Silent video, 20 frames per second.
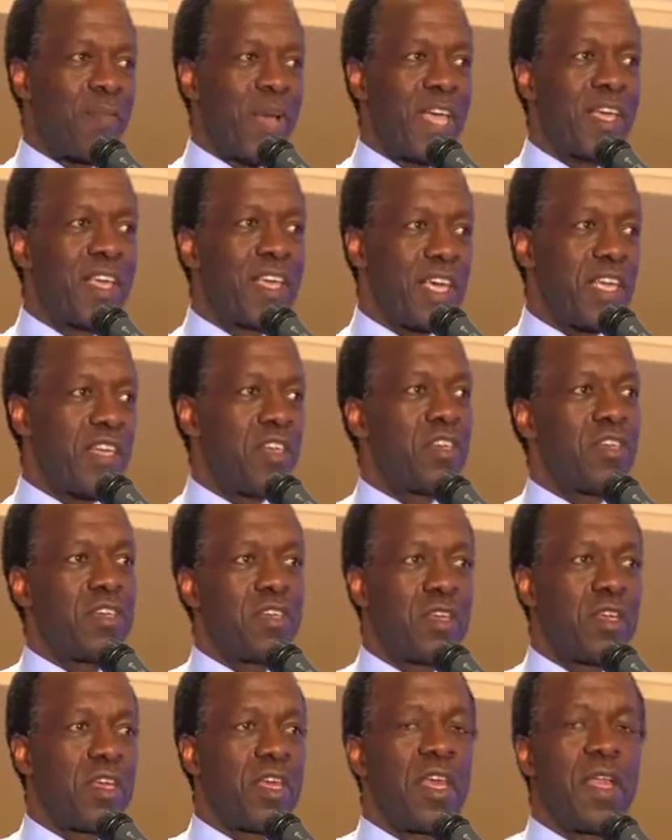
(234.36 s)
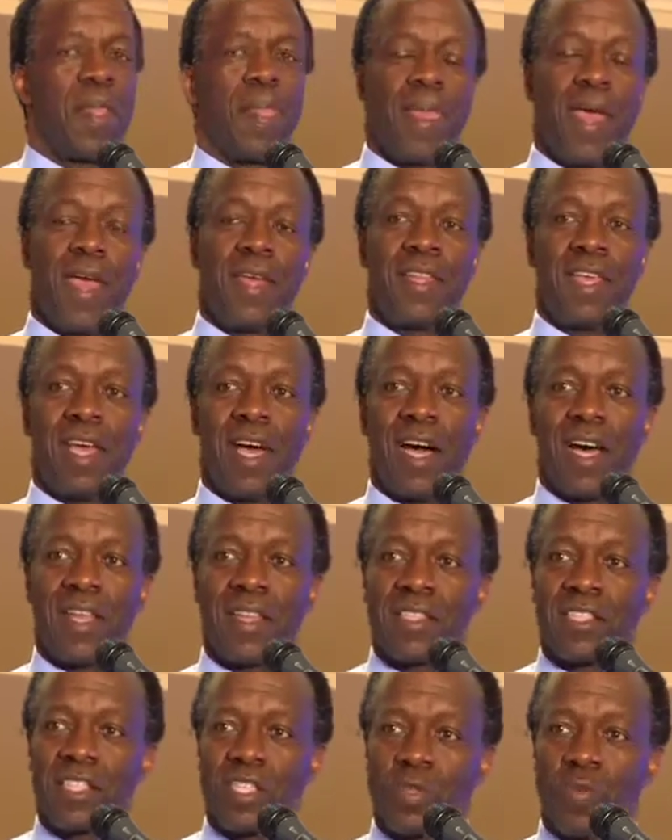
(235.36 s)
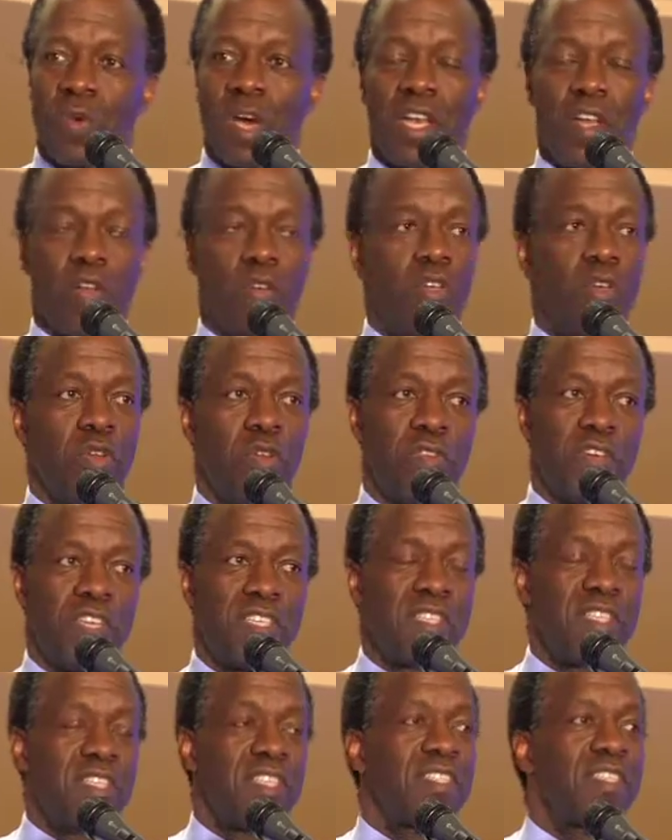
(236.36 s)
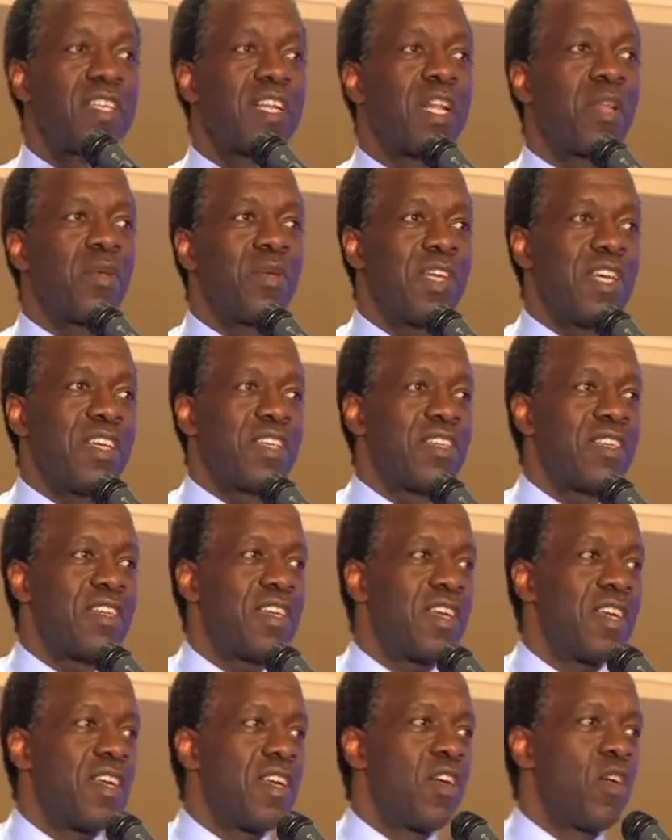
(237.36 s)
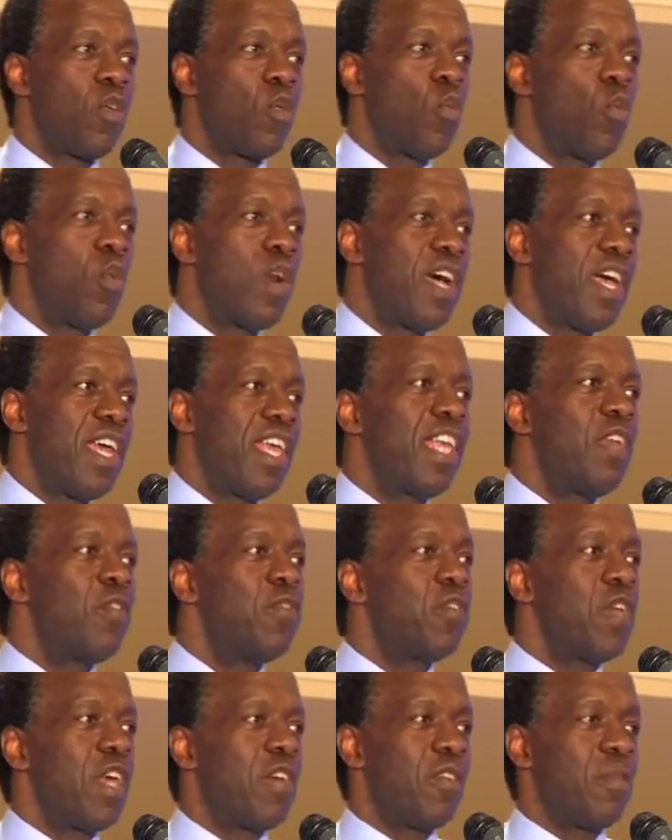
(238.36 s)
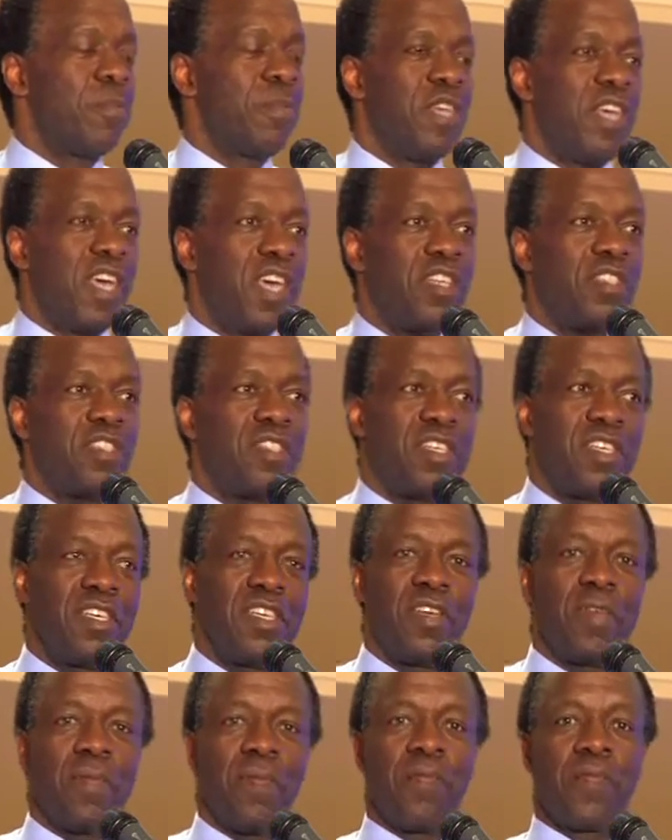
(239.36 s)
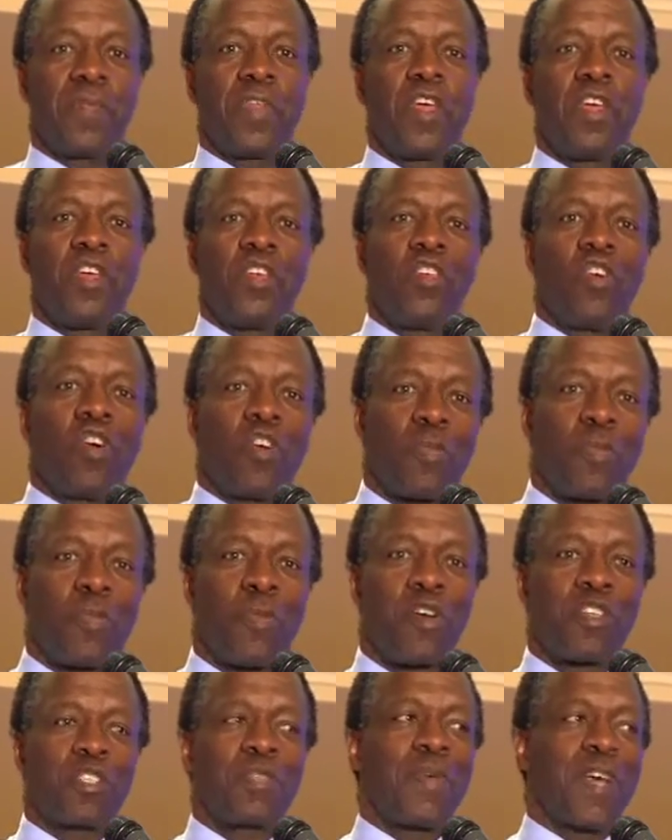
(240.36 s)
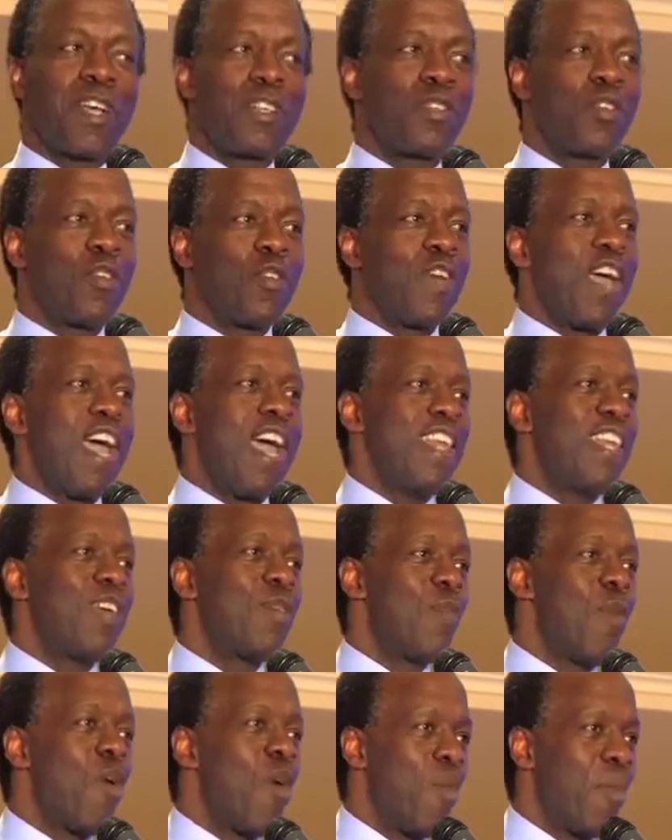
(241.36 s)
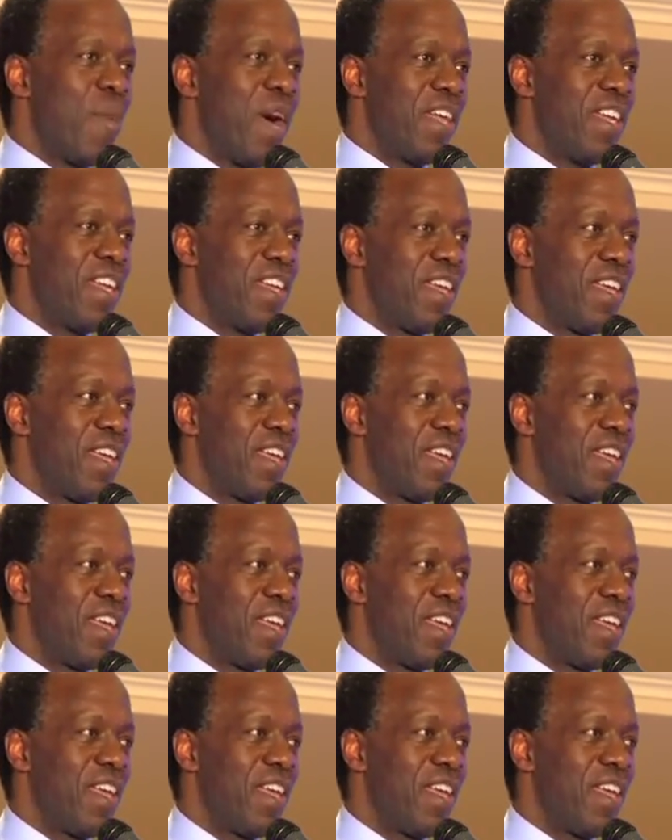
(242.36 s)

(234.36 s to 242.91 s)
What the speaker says: Bank, and there are others as well, universities included, where if you have a PhD, your prospects of earning more money